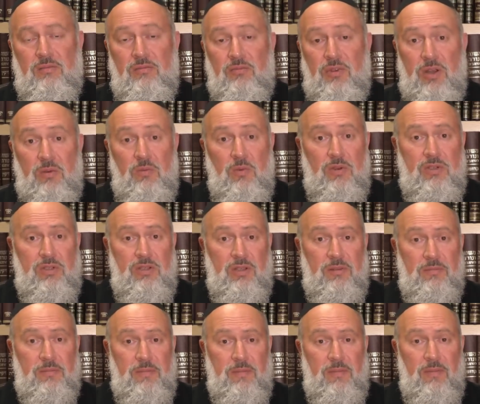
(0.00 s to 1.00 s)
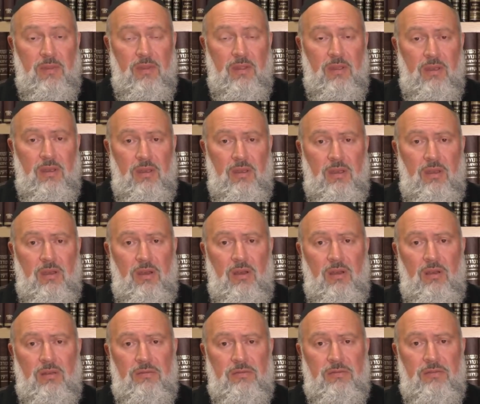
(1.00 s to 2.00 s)
brainwashing
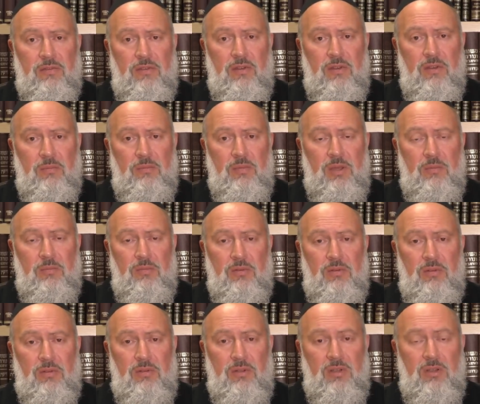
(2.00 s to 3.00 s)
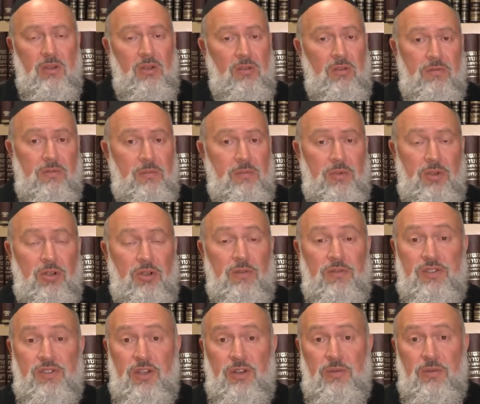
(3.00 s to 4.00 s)
of people over a period
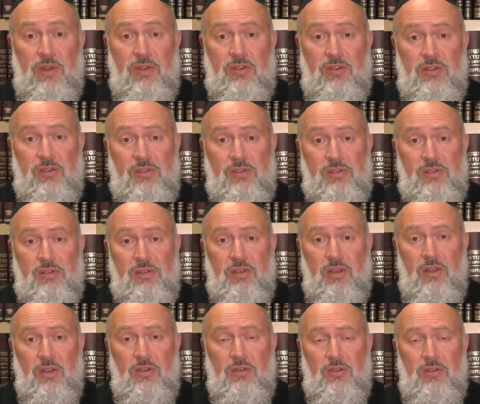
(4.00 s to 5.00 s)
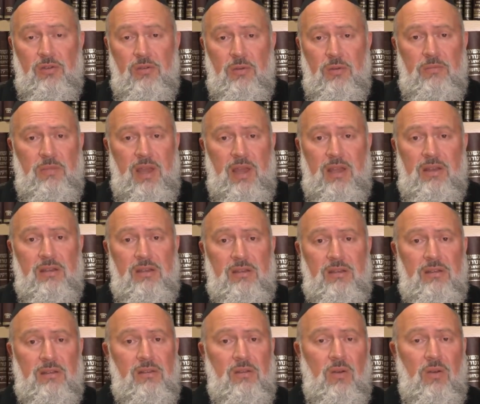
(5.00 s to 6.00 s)
of generations, to
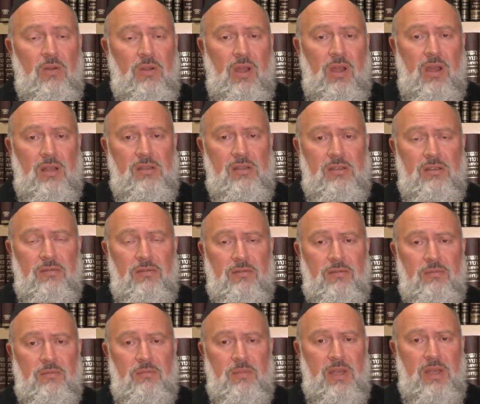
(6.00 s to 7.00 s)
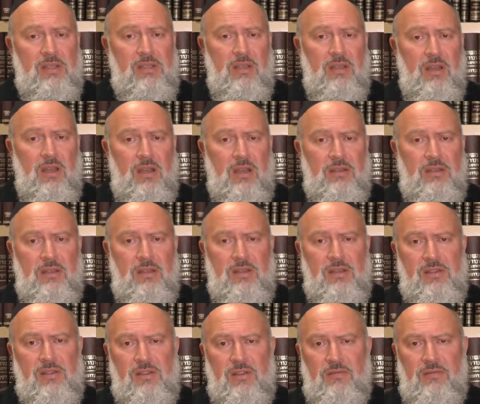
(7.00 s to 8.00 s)
abandon all kinds of basic
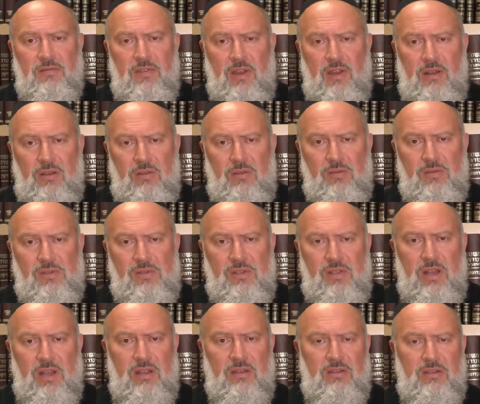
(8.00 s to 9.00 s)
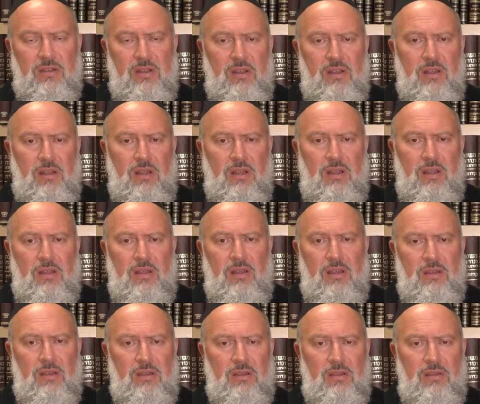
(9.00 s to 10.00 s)
ideas and values that
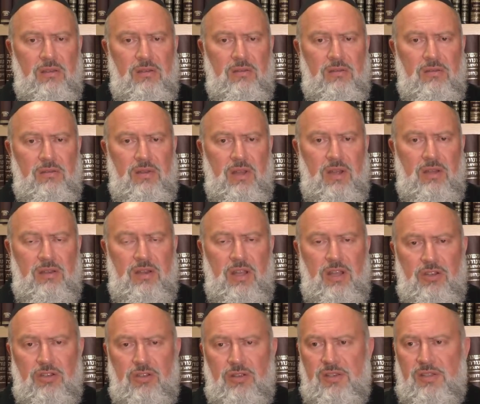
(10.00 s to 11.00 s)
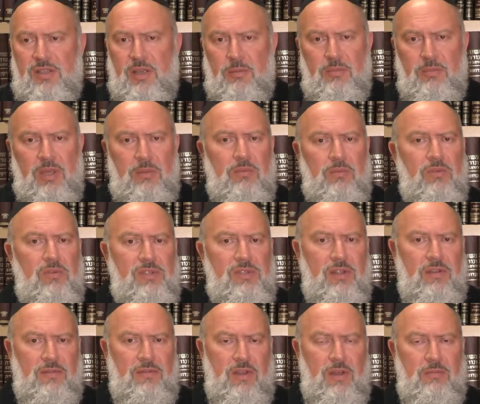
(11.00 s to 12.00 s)
that nations, that peoples,
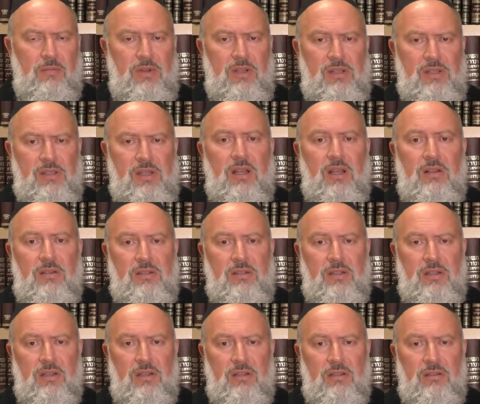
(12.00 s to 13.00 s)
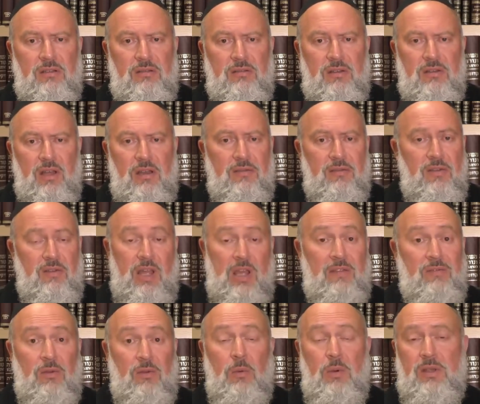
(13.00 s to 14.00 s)
that families held dear,
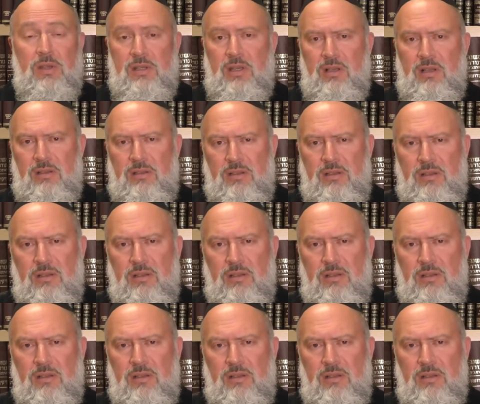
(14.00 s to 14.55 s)
have always held